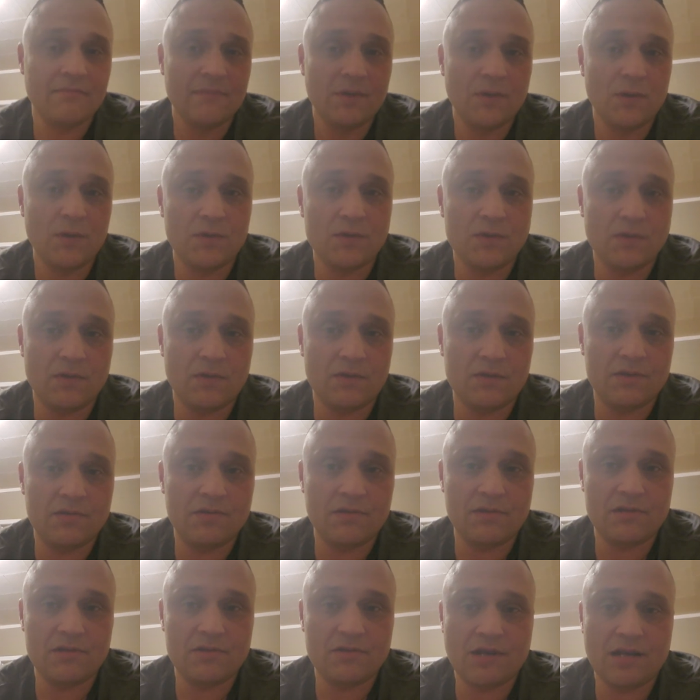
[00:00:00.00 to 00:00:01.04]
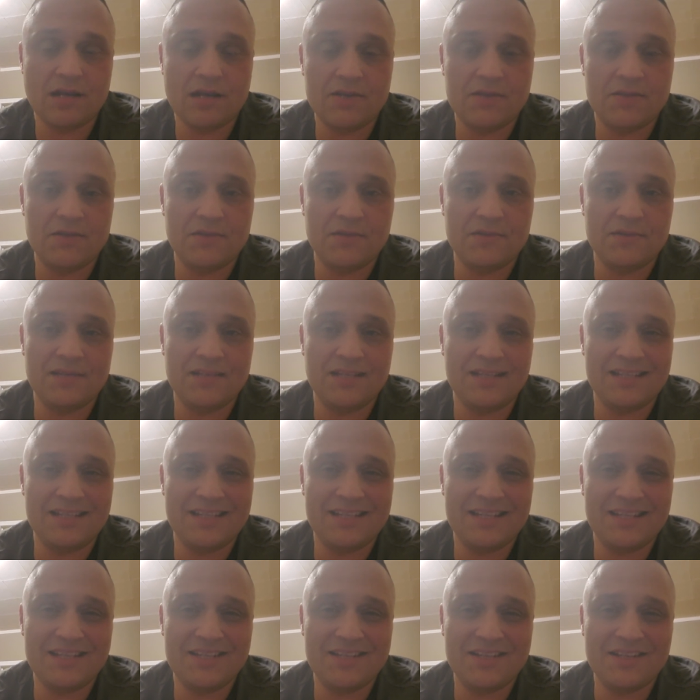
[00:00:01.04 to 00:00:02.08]
who's only try to seek
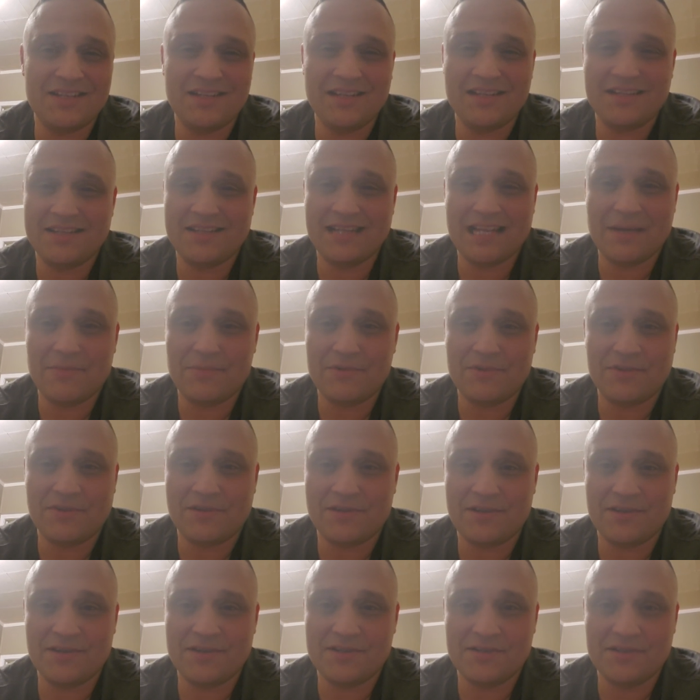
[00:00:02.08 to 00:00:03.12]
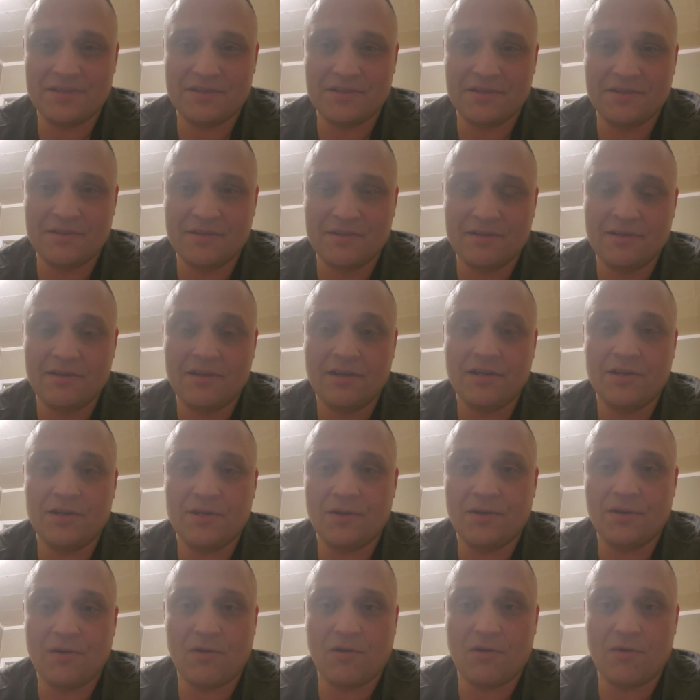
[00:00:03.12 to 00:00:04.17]
attention and sabotage
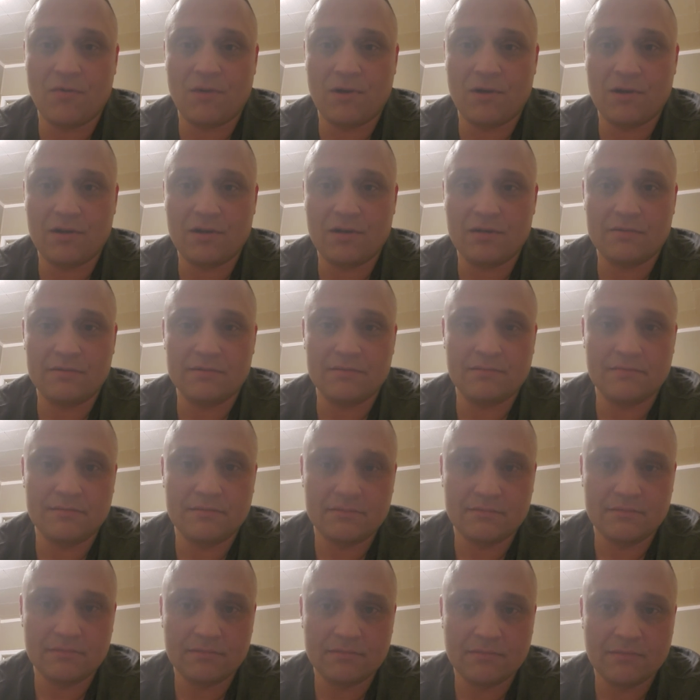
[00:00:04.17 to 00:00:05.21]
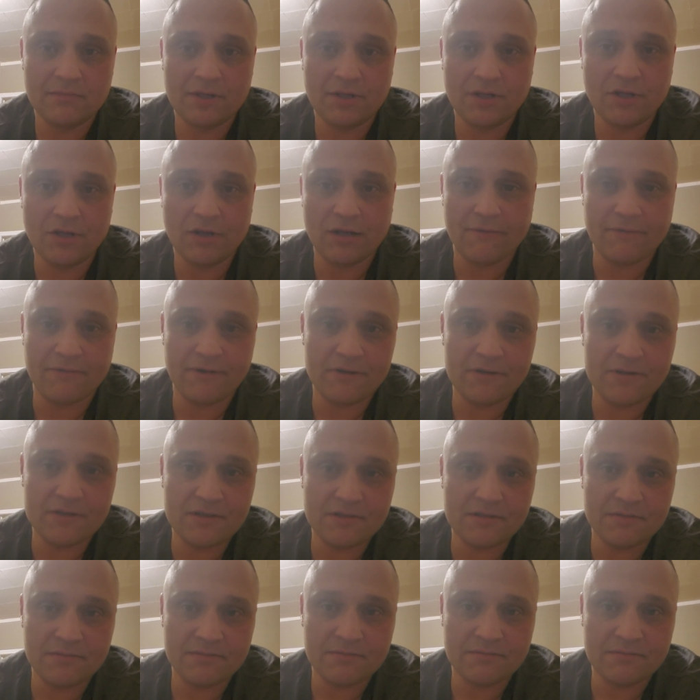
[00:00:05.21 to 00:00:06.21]
your hard work, your efforts,